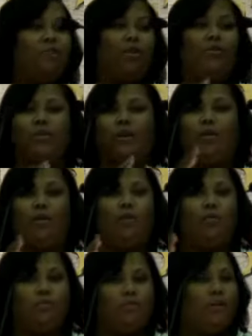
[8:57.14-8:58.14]
by verse and
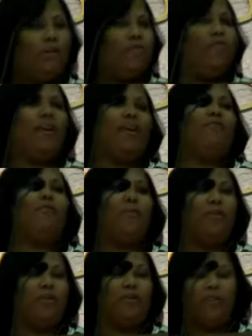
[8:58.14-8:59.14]
go over
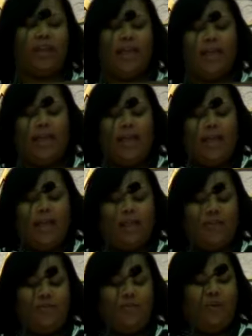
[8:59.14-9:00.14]
every word,
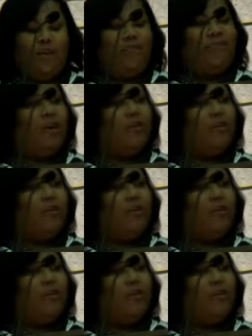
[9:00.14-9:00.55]
and you're really